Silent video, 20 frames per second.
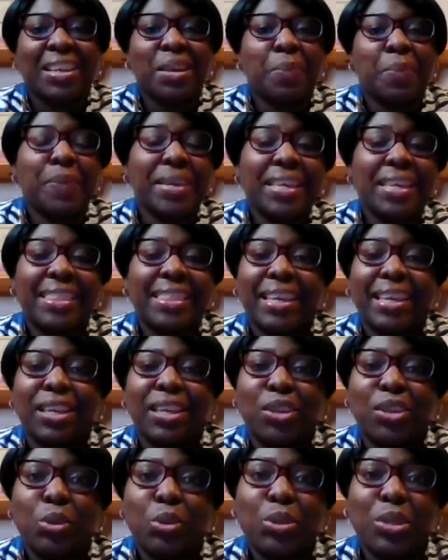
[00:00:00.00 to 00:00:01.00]
Big
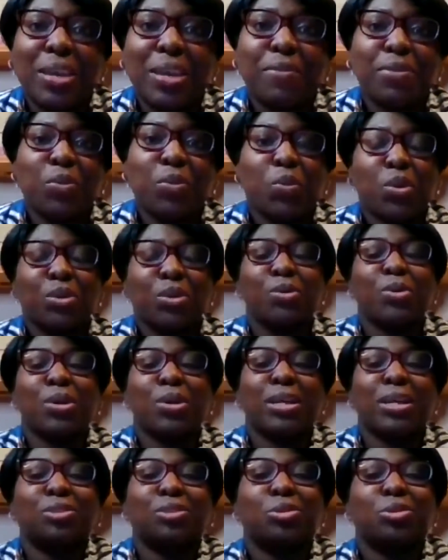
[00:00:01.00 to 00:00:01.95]
thank you to everyone who has